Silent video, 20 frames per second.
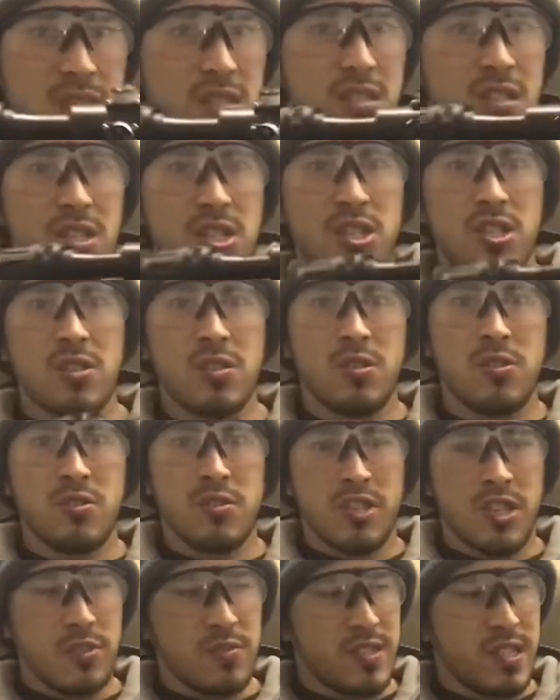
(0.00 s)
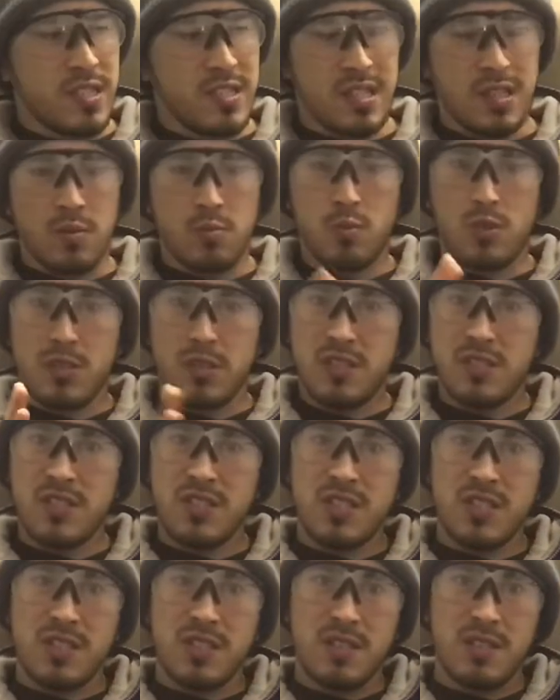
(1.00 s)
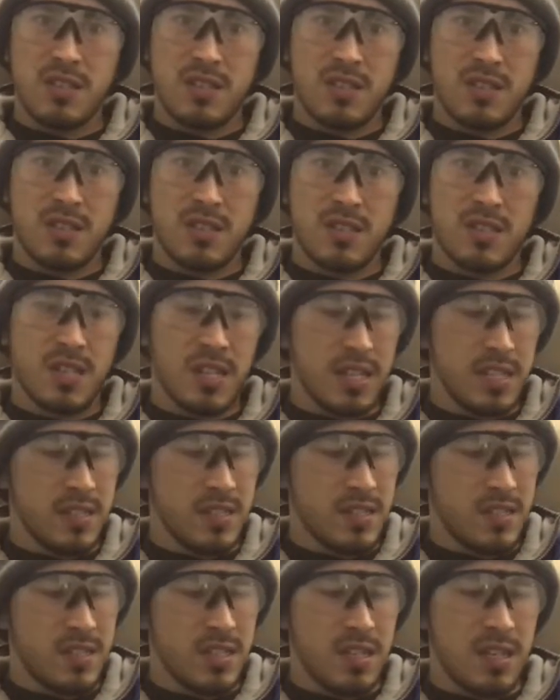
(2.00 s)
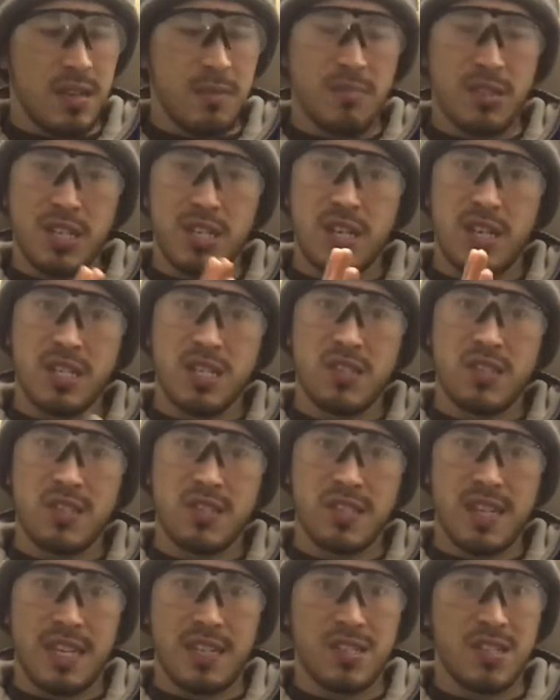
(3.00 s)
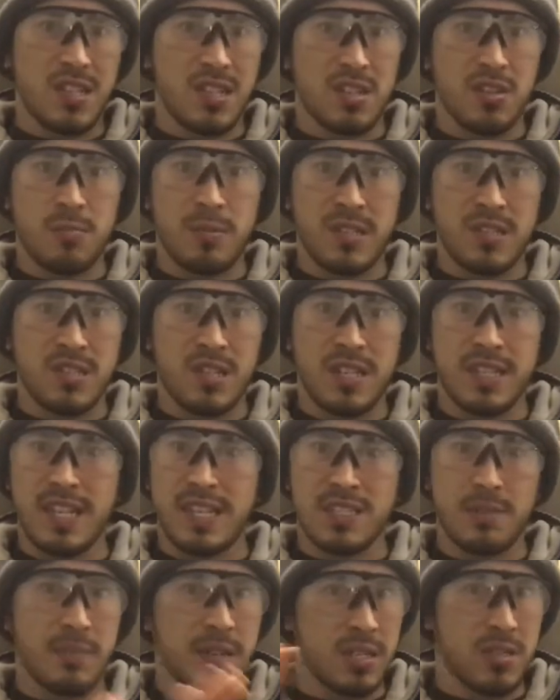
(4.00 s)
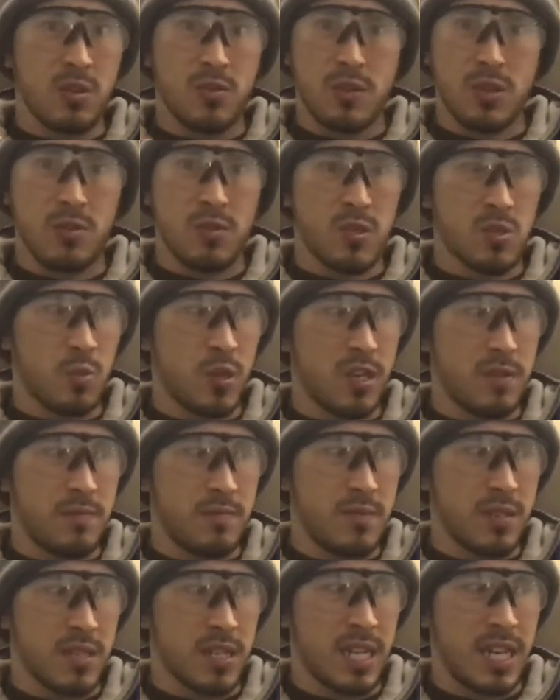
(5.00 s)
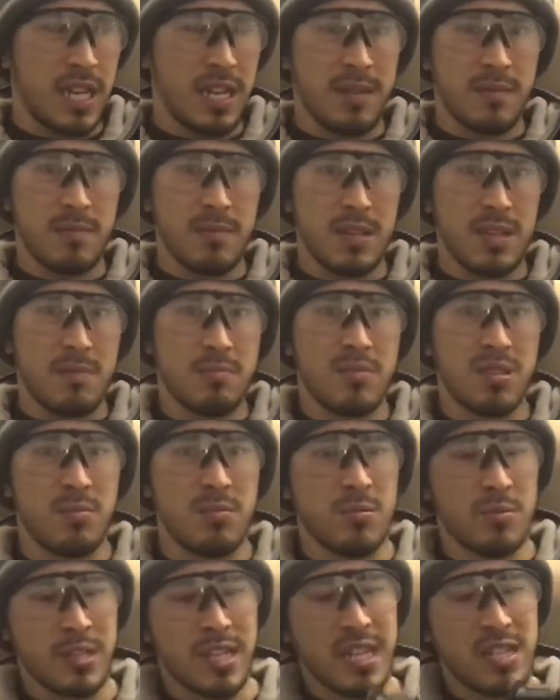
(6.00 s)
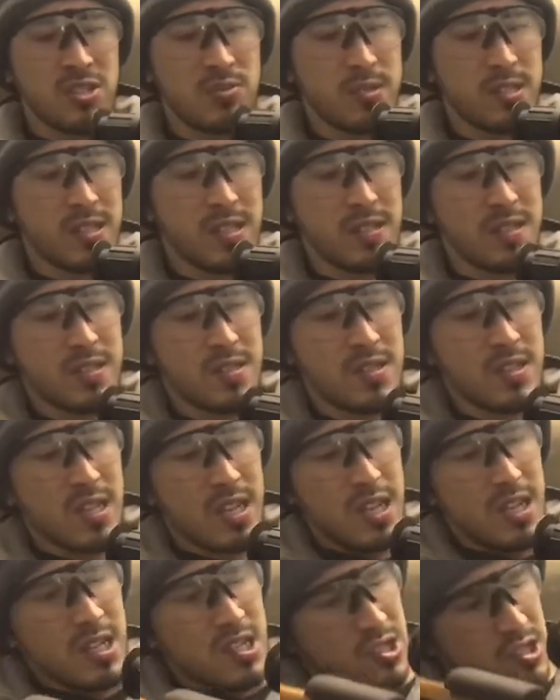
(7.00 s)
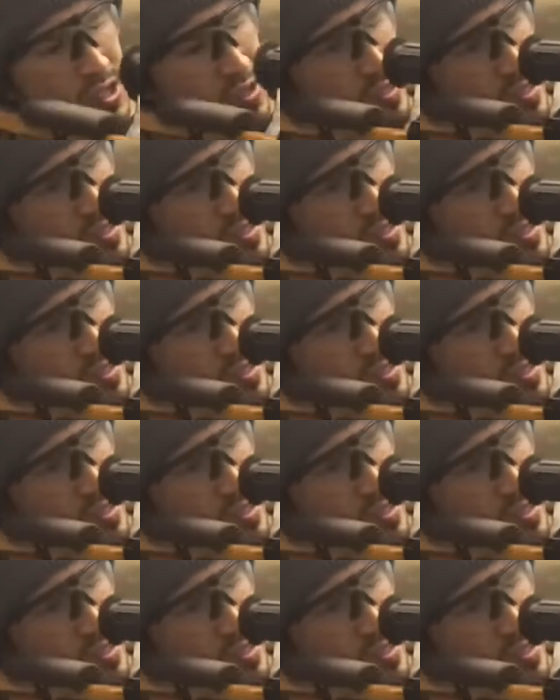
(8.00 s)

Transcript: you can use this in the woodlands sites, but you can't use this at CQB site. That's a big no-no as well, okay? Minimum engagement distance. So you can